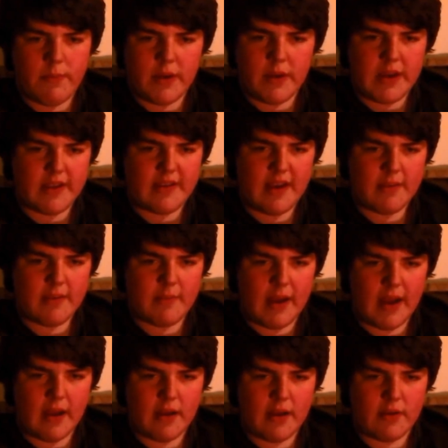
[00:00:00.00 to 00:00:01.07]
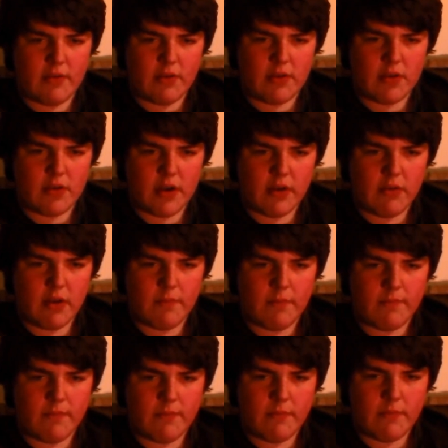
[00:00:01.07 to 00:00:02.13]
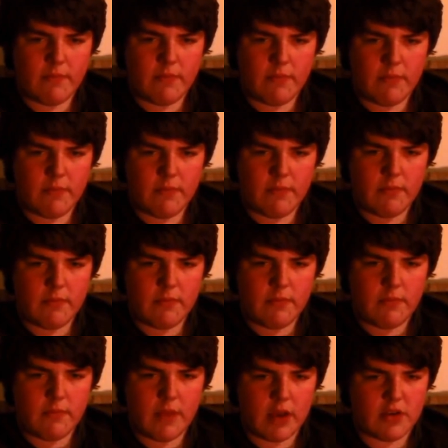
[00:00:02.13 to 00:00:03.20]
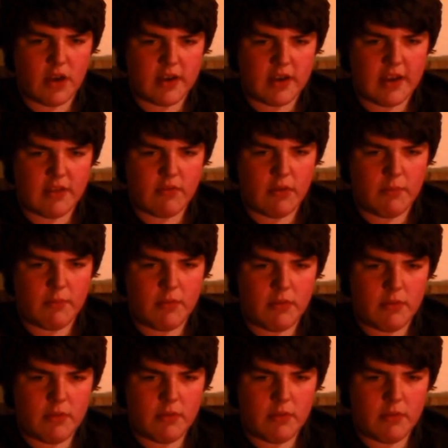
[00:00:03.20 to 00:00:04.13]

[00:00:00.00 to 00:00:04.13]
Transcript: But he's had me under a tight grip. No, tight death grip.